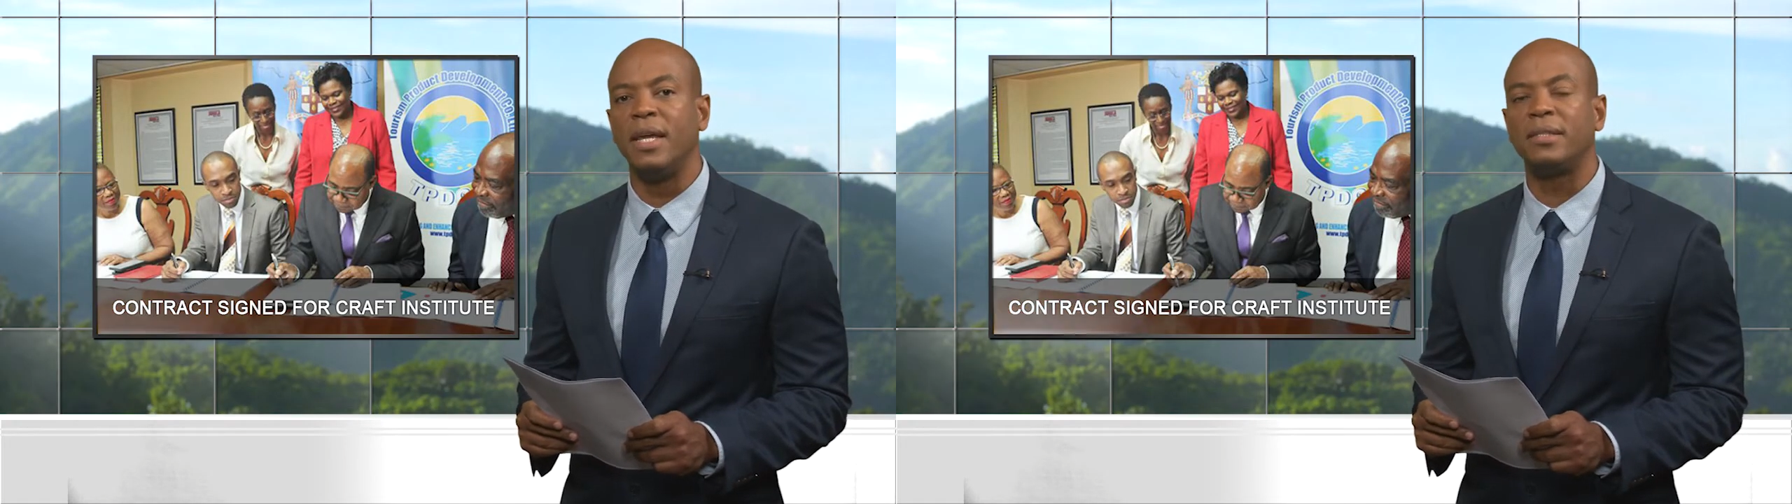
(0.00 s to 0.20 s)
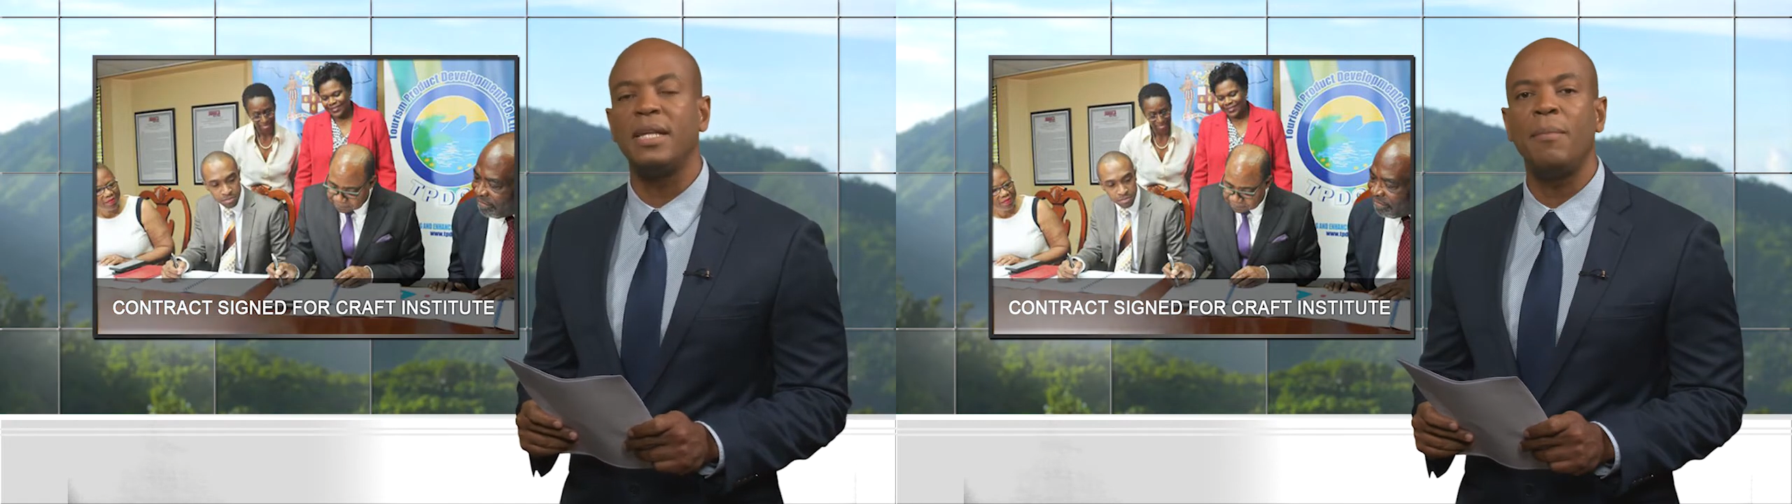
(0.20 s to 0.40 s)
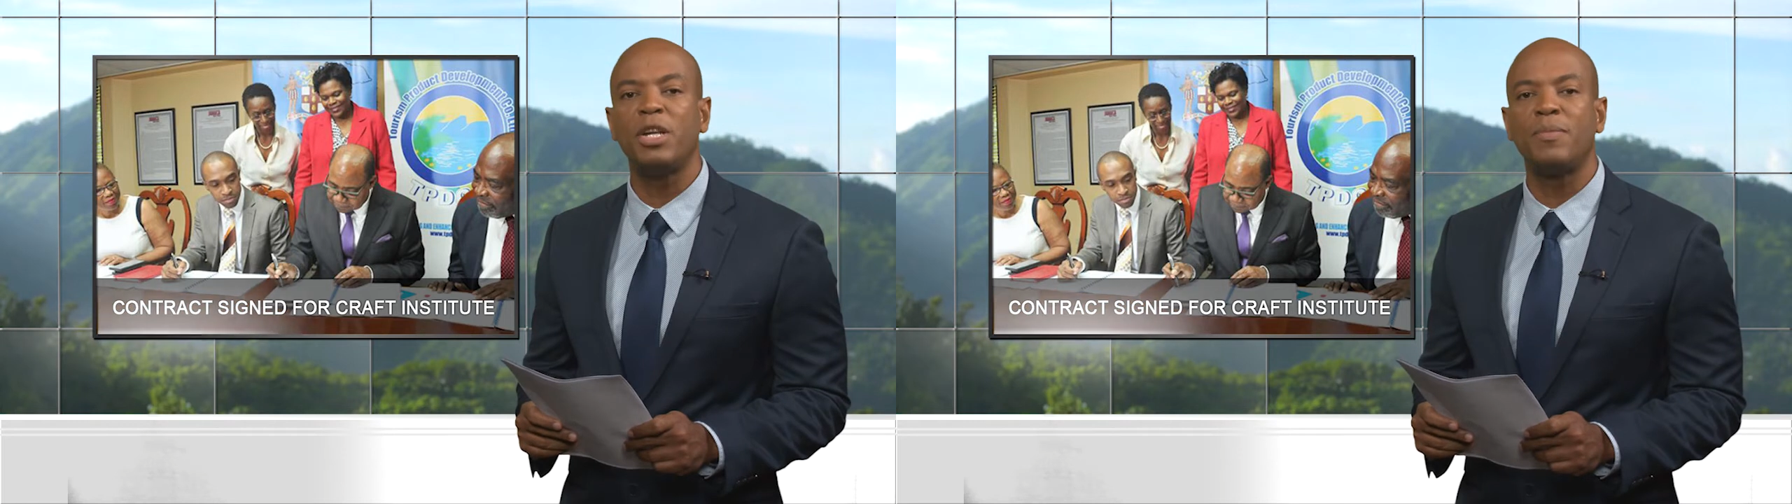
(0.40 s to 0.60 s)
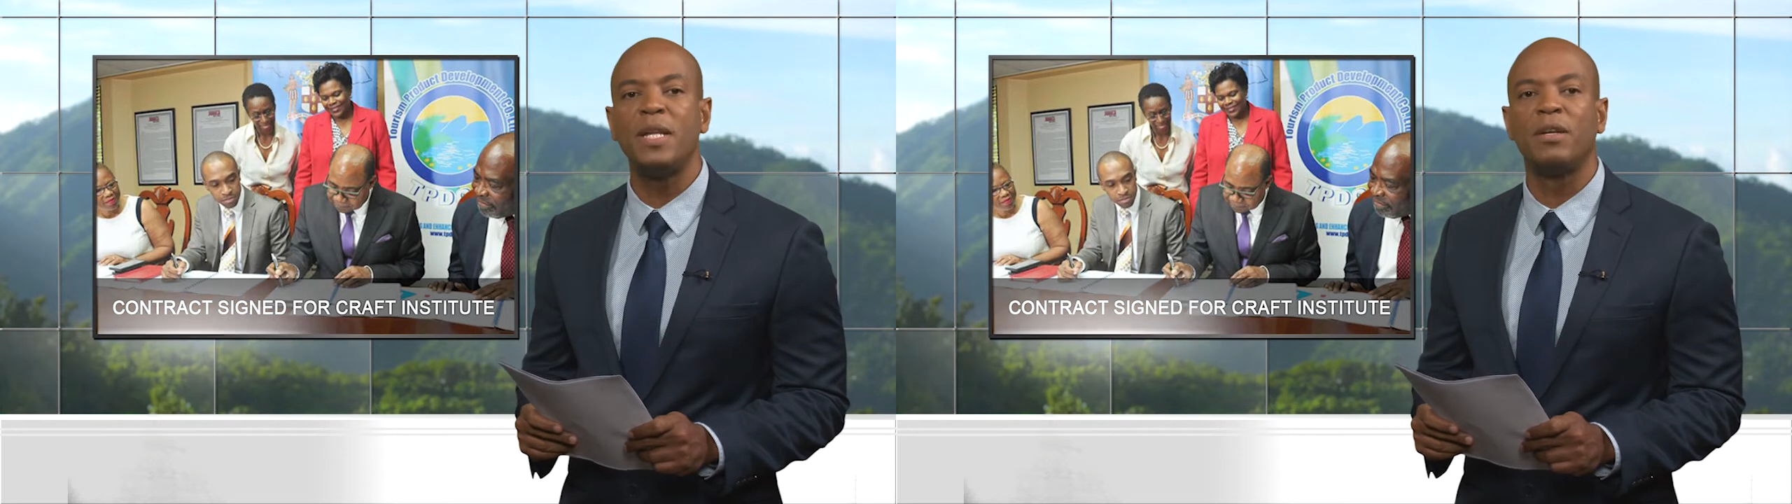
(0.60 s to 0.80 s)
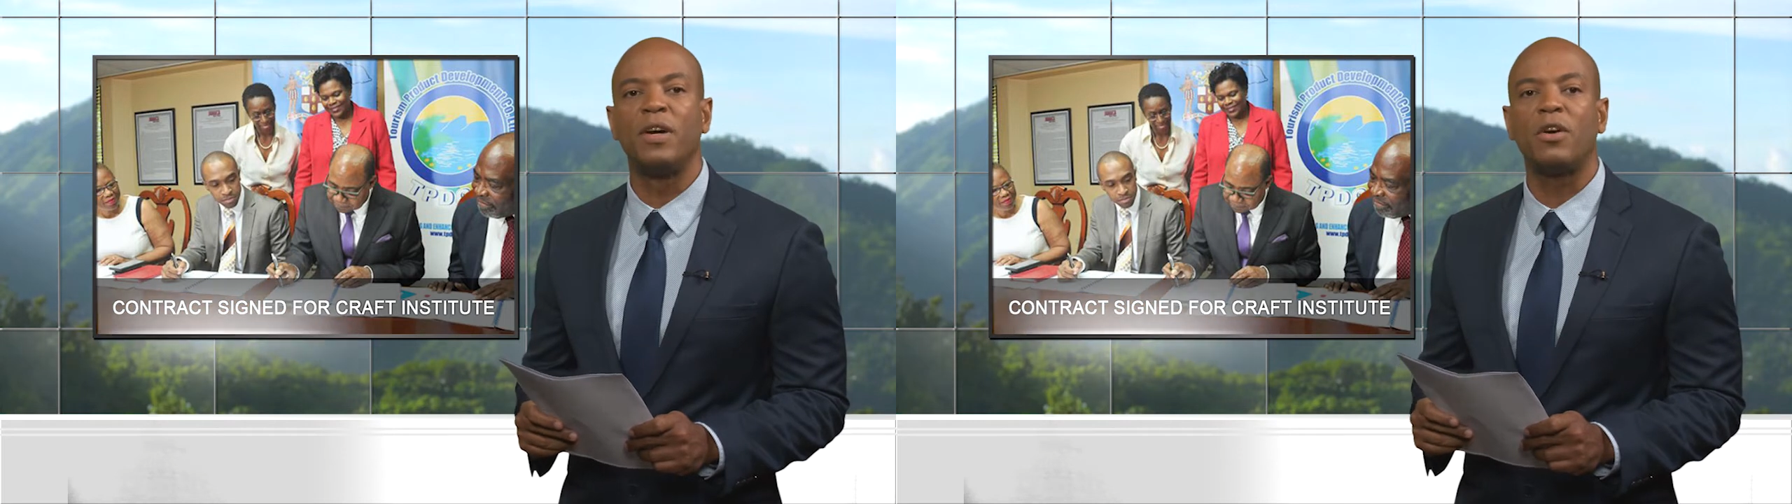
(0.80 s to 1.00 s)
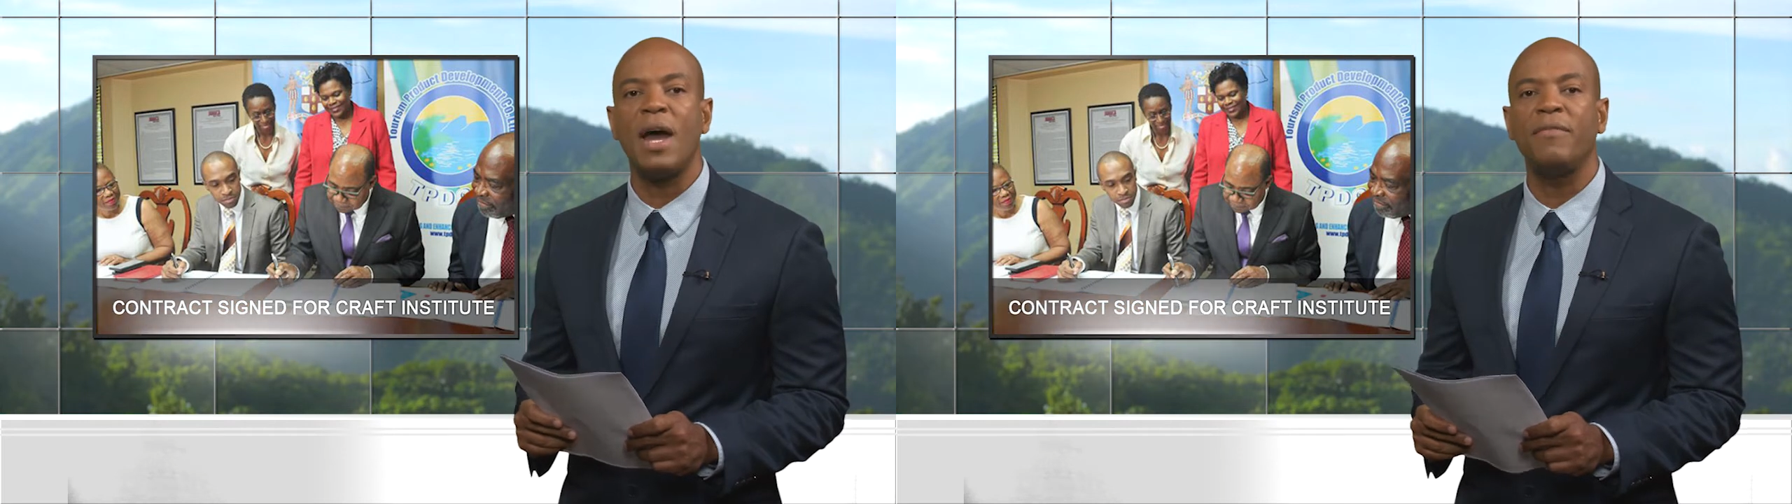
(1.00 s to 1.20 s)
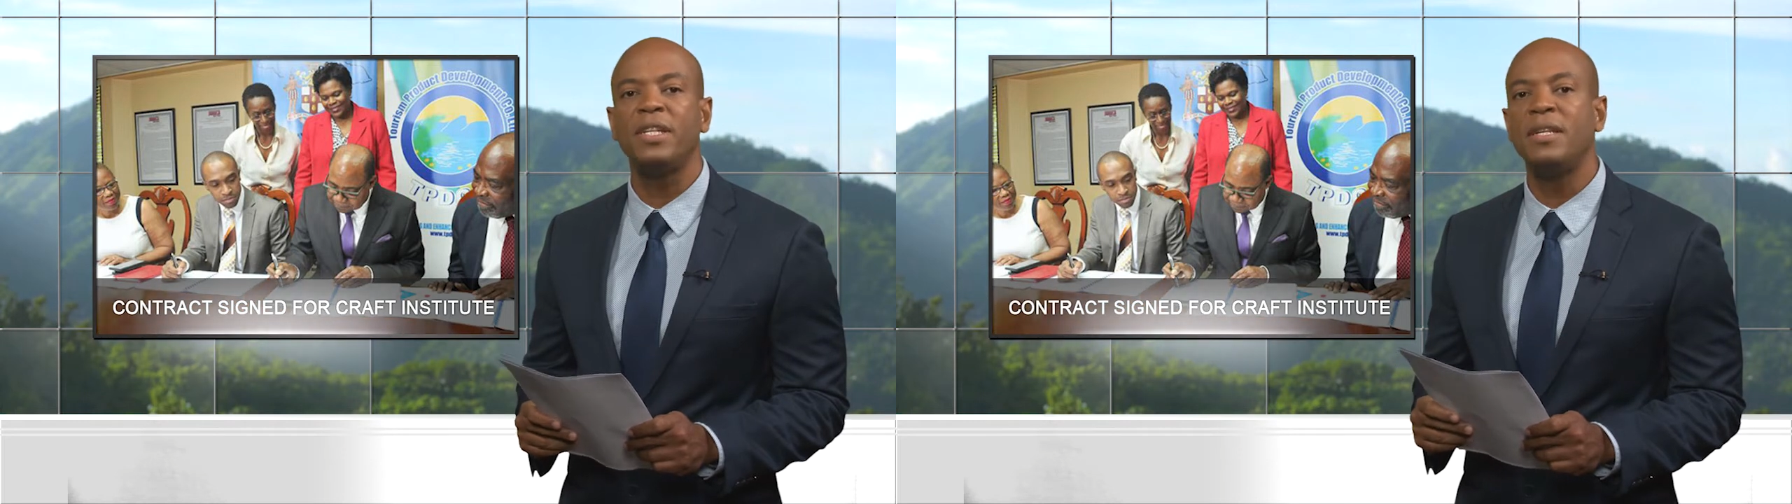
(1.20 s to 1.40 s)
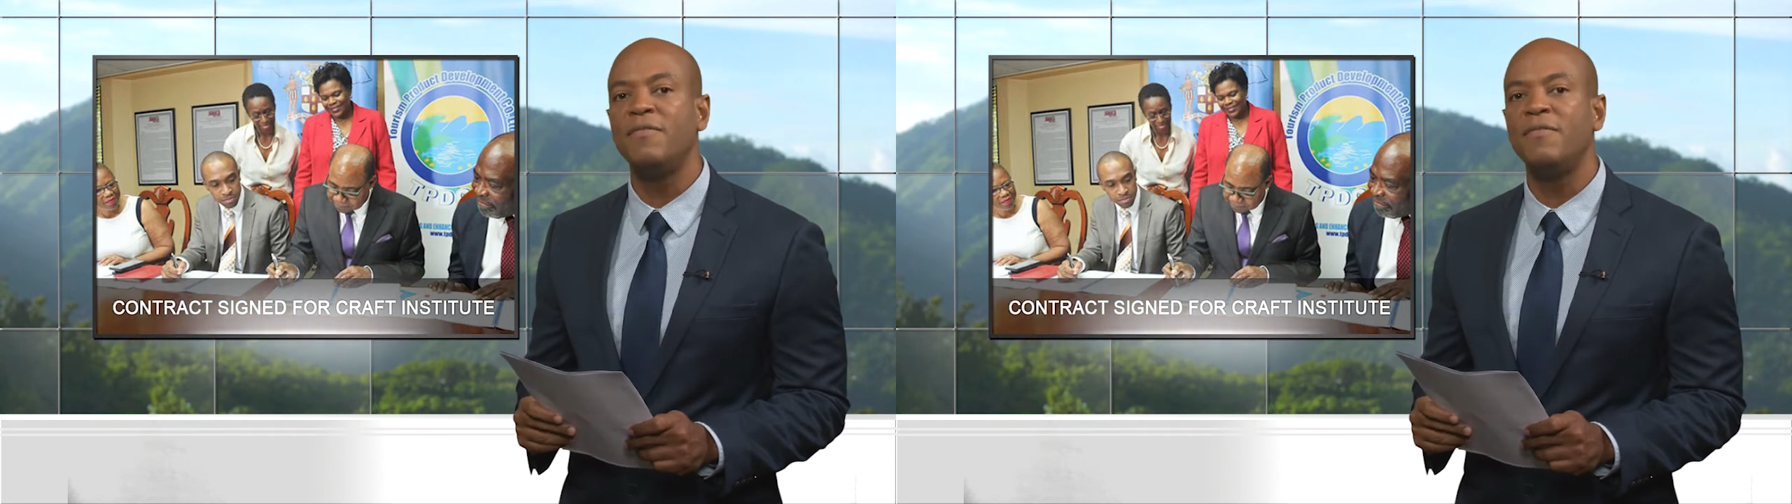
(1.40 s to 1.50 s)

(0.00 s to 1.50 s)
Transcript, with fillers: establishment of a Craft